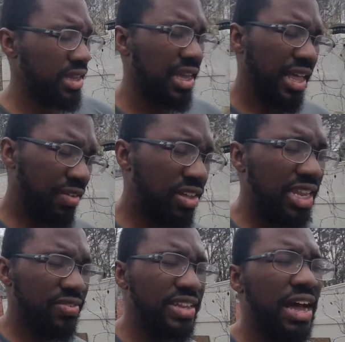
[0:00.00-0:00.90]
They feel like they're
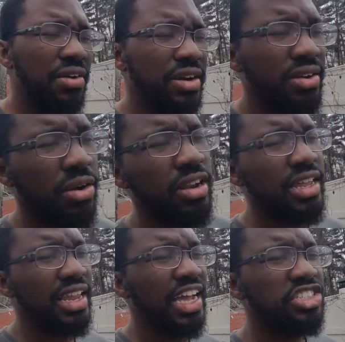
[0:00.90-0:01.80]
flowering early.
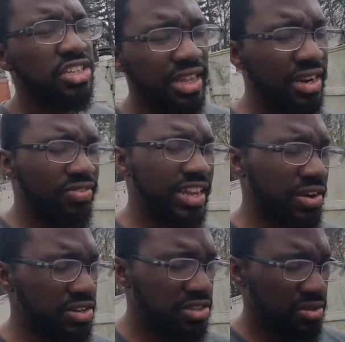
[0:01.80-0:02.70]
Last year they didn't flower
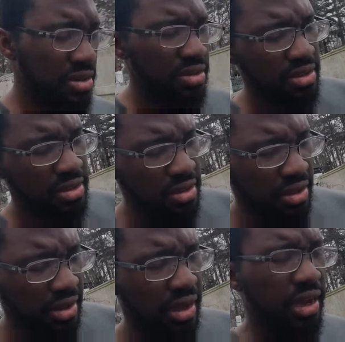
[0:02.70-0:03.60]
till
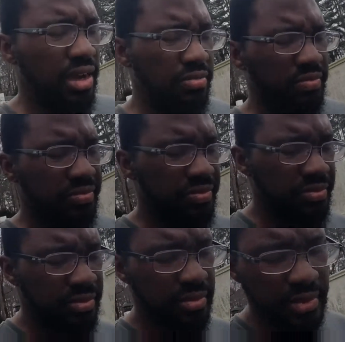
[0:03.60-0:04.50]
at
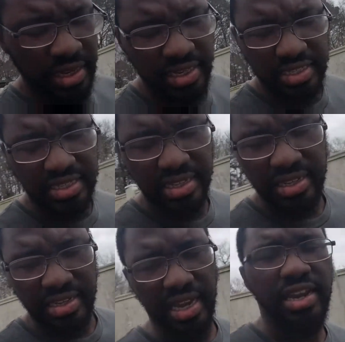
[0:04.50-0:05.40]
least the
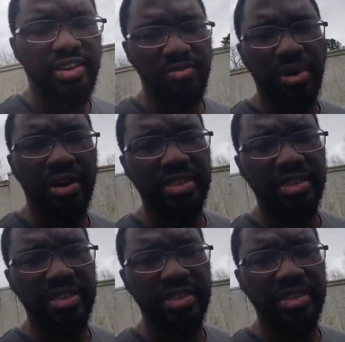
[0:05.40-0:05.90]
end of March.